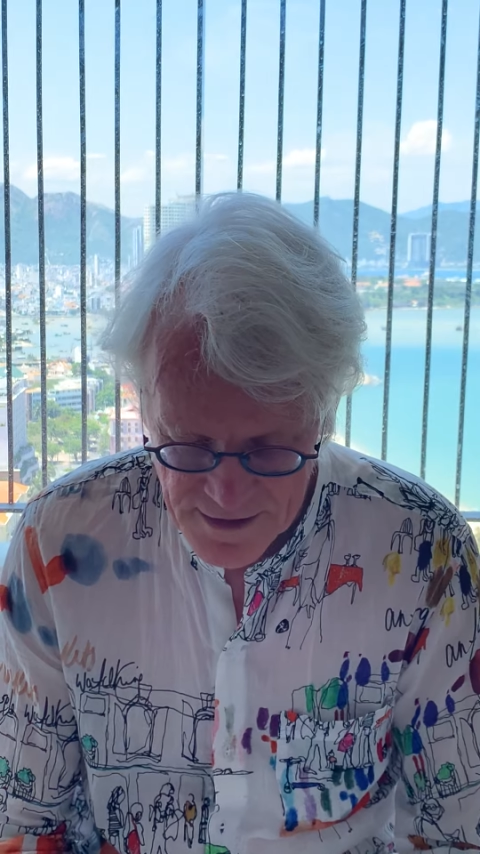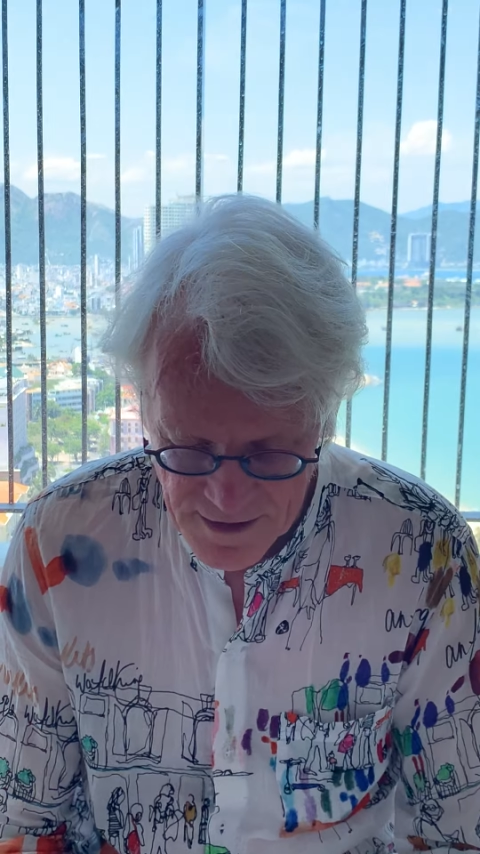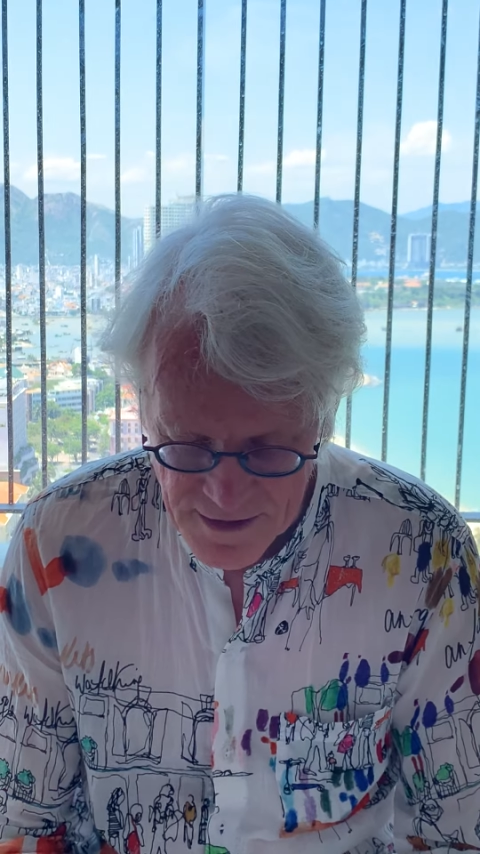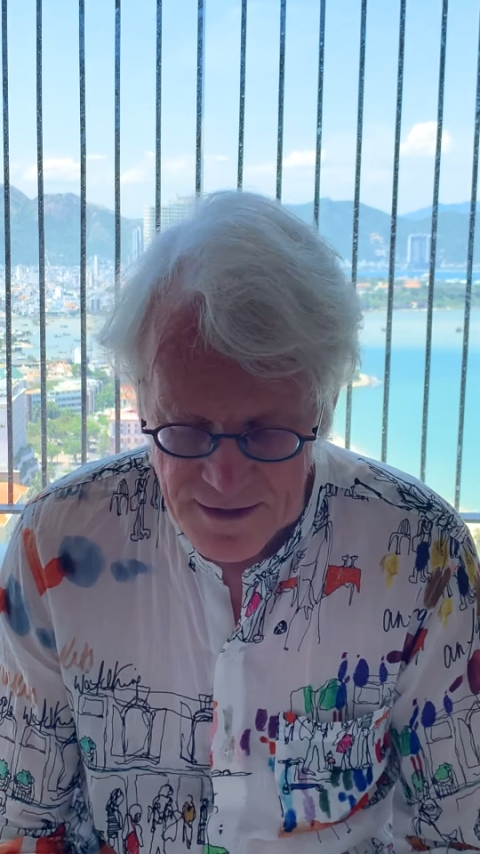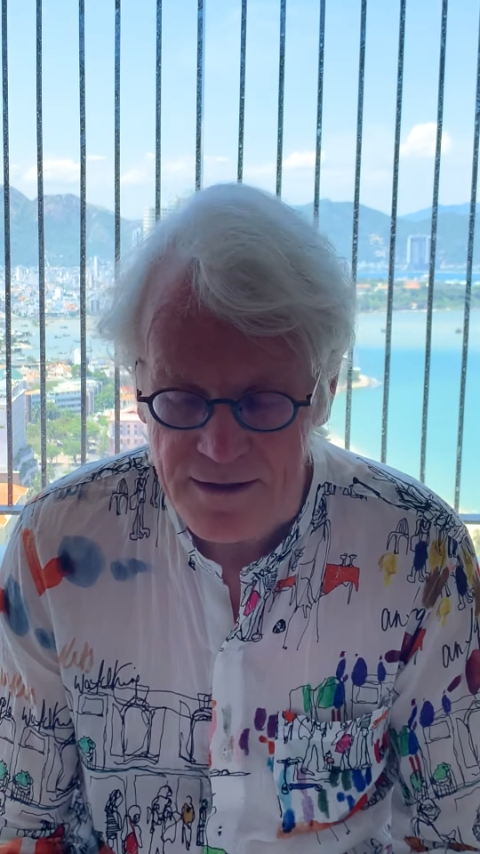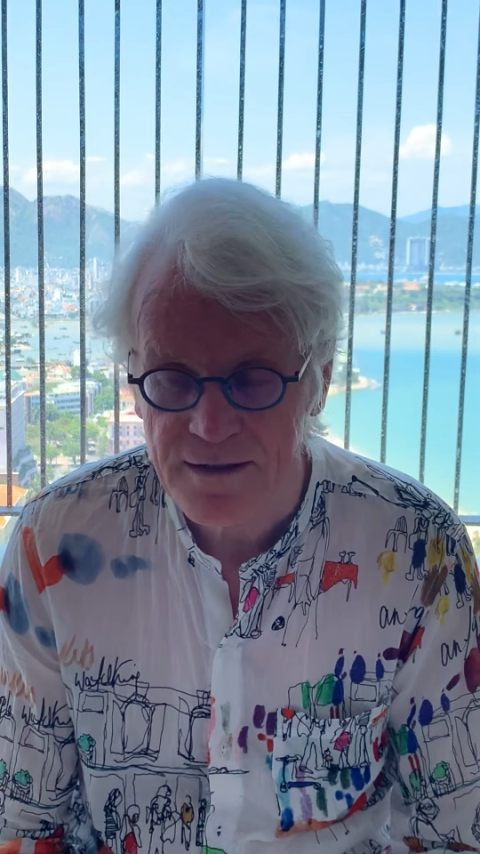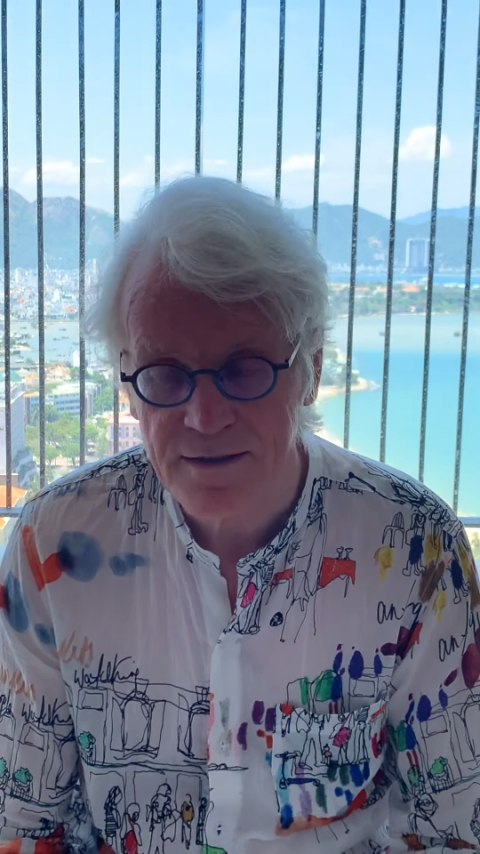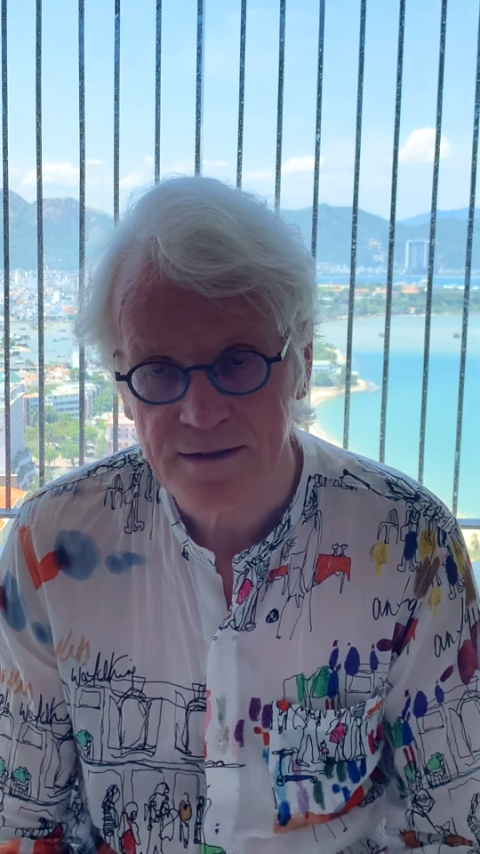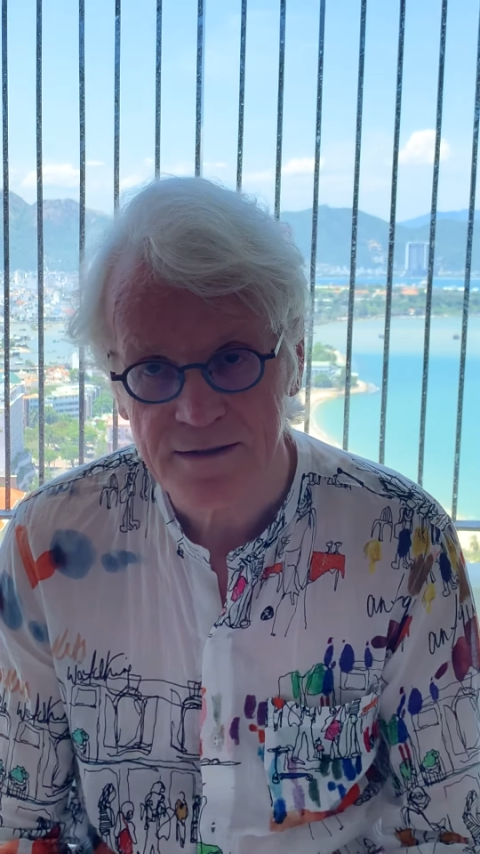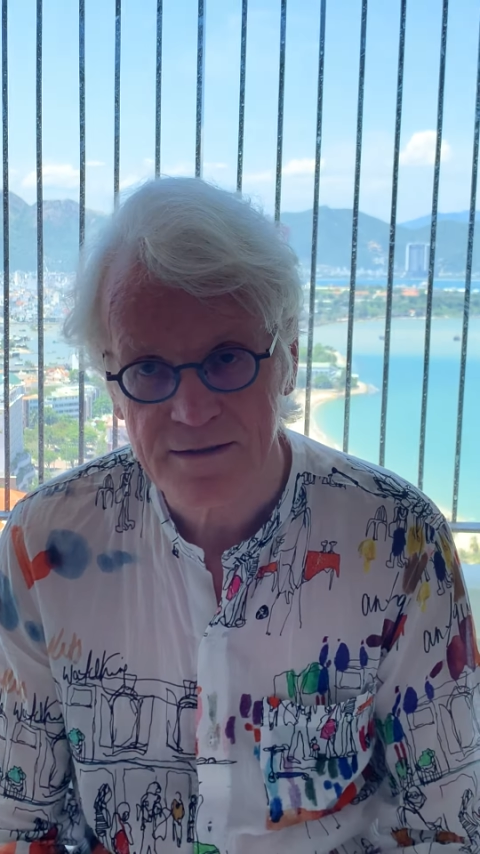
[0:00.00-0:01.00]
are,"
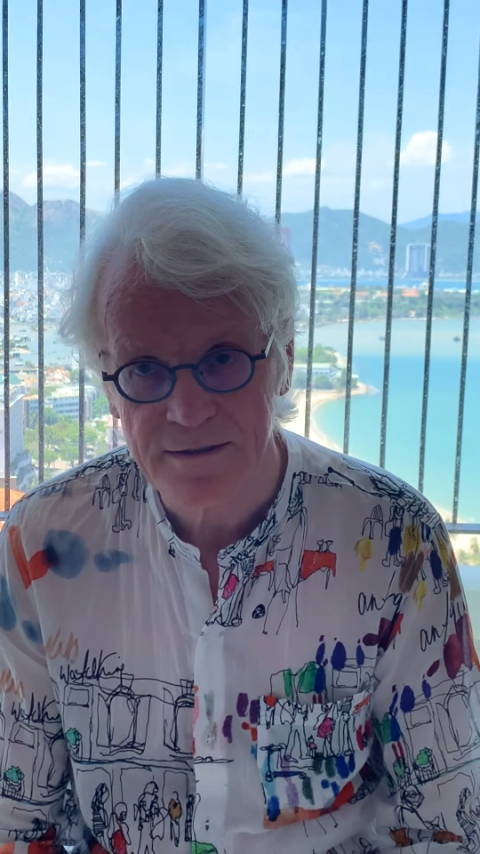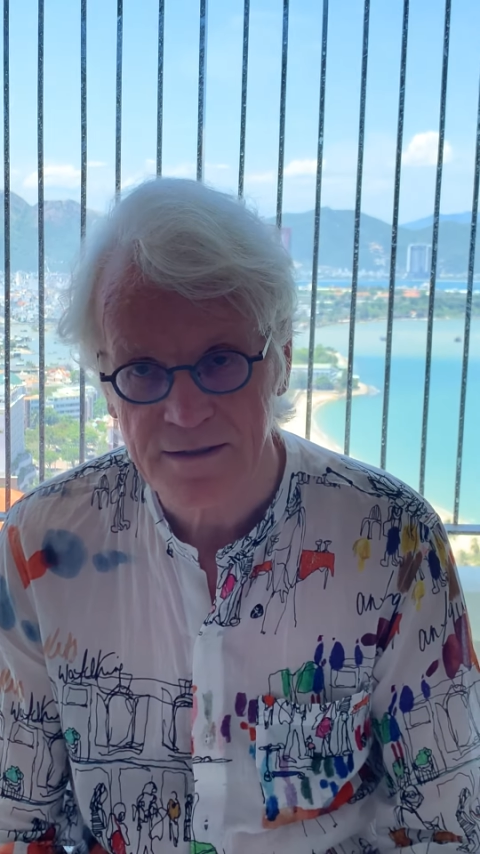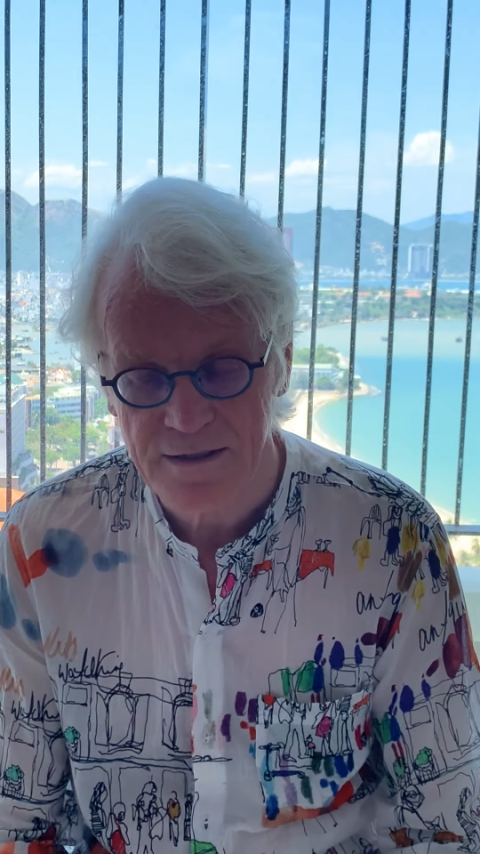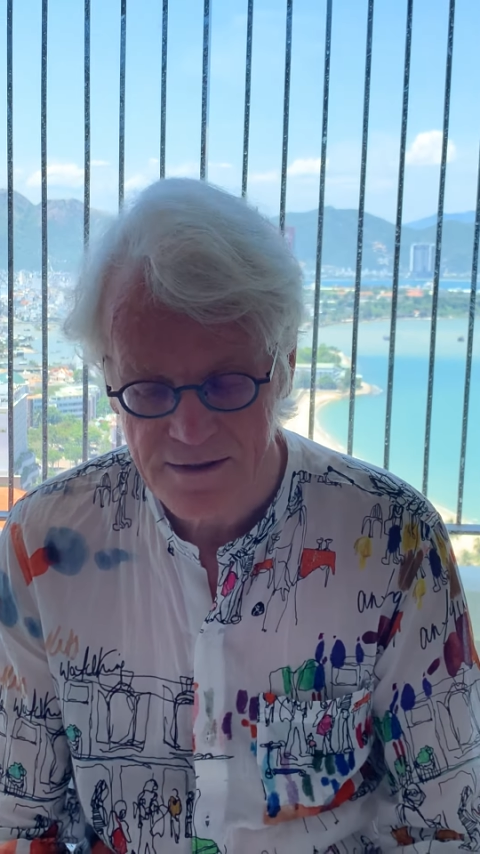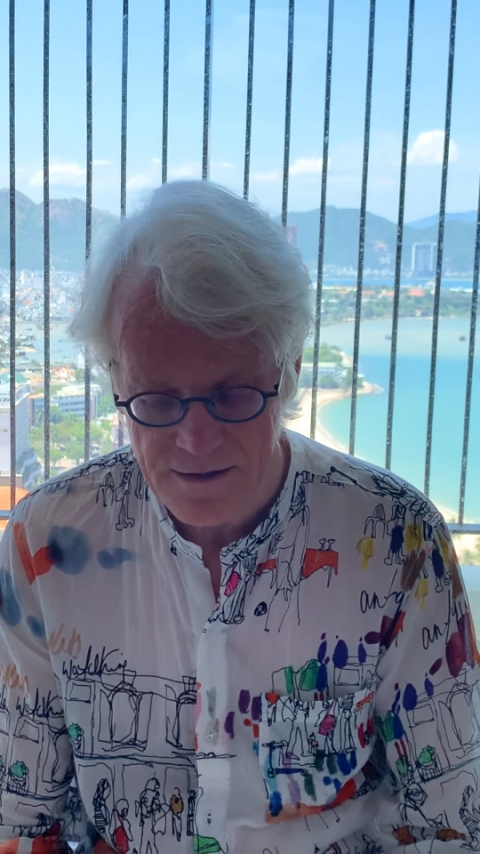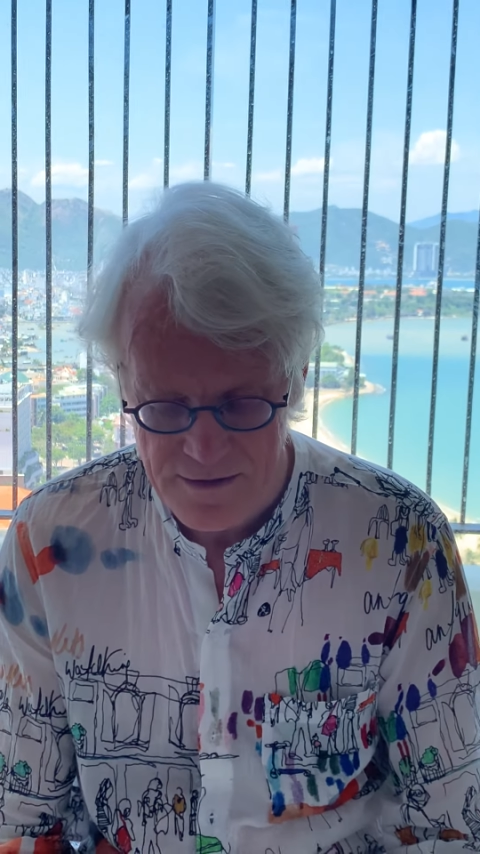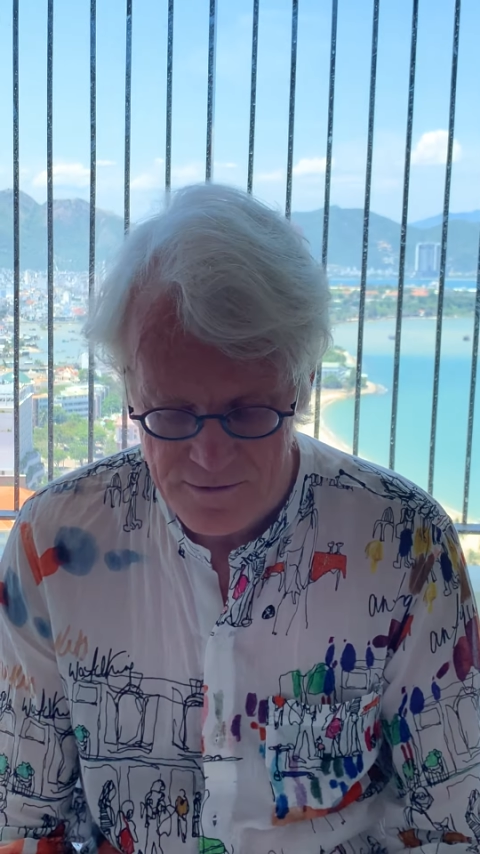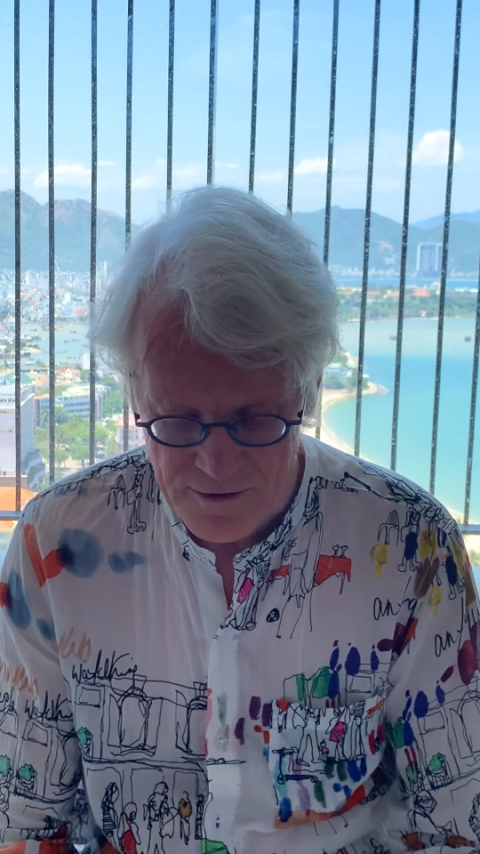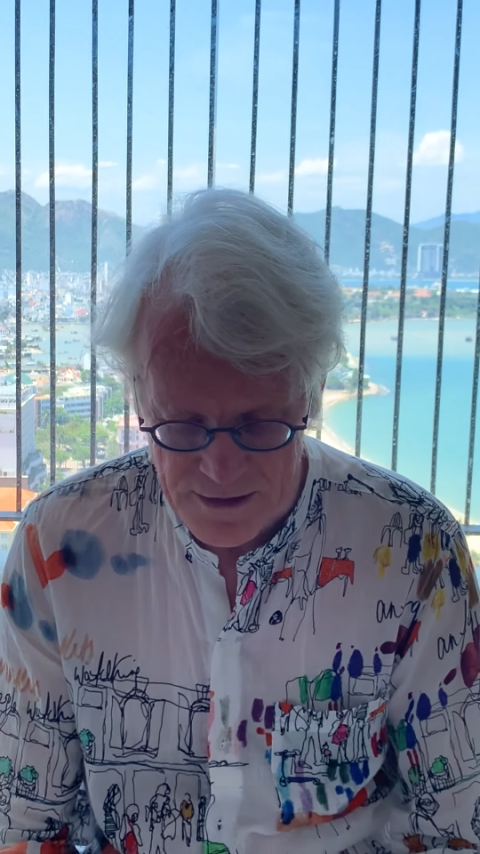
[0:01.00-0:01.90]
suggested the